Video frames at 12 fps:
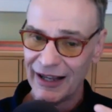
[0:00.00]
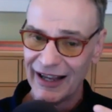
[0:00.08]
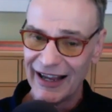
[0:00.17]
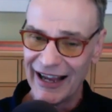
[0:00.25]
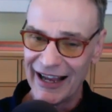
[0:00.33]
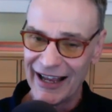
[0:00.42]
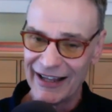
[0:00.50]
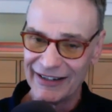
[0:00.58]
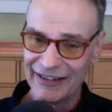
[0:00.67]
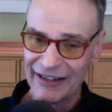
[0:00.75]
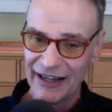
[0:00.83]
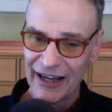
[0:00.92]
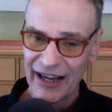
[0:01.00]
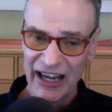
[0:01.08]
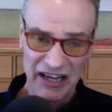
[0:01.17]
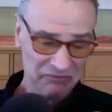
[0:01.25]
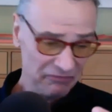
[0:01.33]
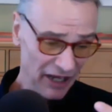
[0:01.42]
And
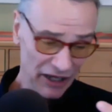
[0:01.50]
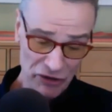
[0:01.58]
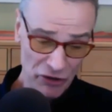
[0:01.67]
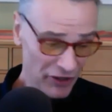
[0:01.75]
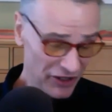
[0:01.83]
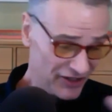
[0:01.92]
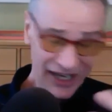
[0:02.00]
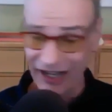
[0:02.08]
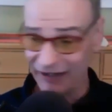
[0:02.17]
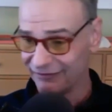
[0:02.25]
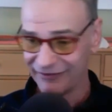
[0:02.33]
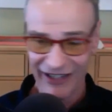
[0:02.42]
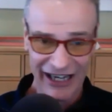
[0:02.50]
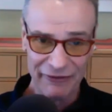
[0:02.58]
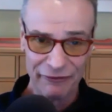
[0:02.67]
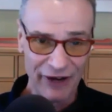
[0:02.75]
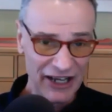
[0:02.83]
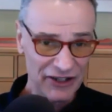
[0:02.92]
you can see it. He
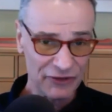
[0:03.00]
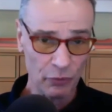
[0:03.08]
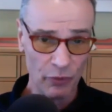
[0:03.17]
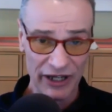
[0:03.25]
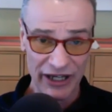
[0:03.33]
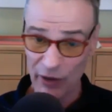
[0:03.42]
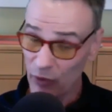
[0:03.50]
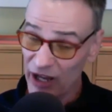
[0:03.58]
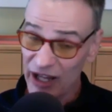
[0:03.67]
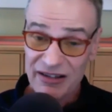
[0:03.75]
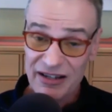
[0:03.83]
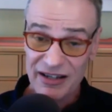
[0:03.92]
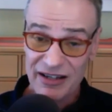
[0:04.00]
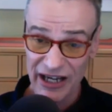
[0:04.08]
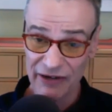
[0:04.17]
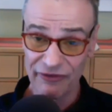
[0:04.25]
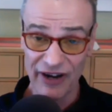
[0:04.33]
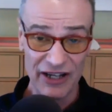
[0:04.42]
fights when he wins.
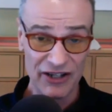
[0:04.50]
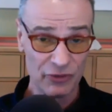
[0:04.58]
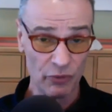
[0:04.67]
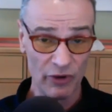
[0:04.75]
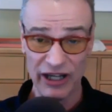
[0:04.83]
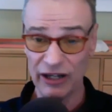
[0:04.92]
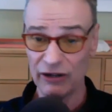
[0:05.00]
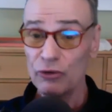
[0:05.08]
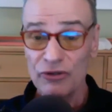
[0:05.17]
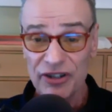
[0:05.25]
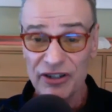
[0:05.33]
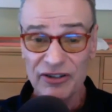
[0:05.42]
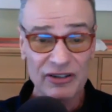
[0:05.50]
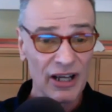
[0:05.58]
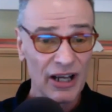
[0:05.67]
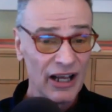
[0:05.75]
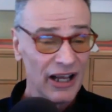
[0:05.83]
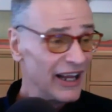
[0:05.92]
He fights when he loses.
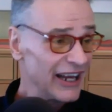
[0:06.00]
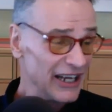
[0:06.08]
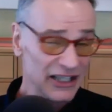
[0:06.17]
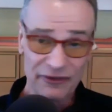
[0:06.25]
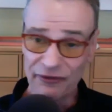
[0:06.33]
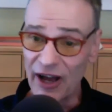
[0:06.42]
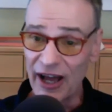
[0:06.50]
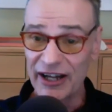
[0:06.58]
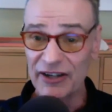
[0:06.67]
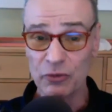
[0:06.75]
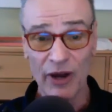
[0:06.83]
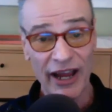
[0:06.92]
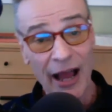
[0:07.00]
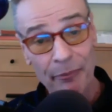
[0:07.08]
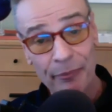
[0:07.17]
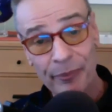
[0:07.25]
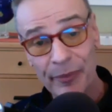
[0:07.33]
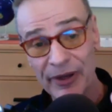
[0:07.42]
He's fought his way
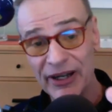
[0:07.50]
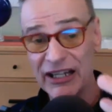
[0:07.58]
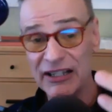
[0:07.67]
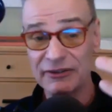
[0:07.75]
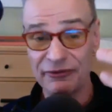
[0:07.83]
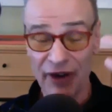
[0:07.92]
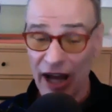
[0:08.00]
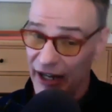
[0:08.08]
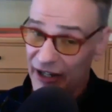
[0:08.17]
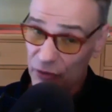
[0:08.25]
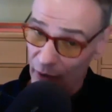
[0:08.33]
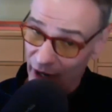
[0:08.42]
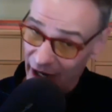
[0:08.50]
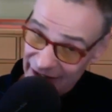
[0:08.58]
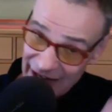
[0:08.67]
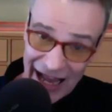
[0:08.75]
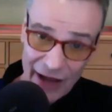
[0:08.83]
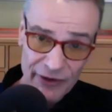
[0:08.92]
up and he's fought his way
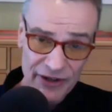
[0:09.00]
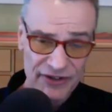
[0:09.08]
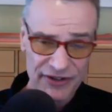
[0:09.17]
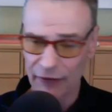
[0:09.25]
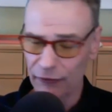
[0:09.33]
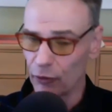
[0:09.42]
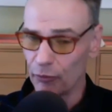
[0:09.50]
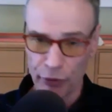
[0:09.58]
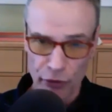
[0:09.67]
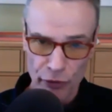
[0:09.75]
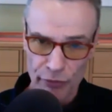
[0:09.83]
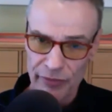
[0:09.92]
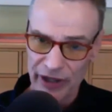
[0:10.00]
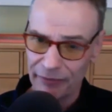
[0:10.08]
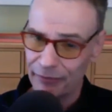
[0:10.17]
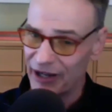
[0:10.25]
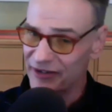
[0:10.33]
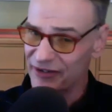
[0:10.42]
down in several boom and
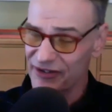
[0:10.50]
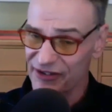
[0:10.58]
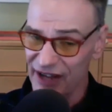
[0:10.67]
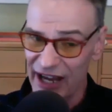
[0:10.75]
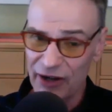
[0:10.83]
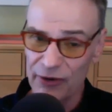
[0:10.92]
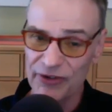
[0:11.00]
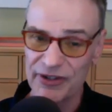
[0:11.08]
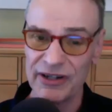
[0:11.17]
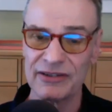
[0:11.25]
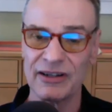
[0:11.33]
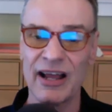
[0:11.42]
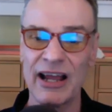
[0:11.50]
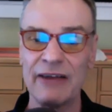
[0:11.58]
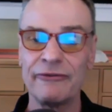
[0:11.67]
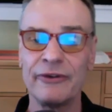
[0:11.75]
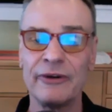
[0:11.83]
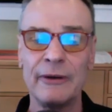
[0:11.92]
bust cycles in his life.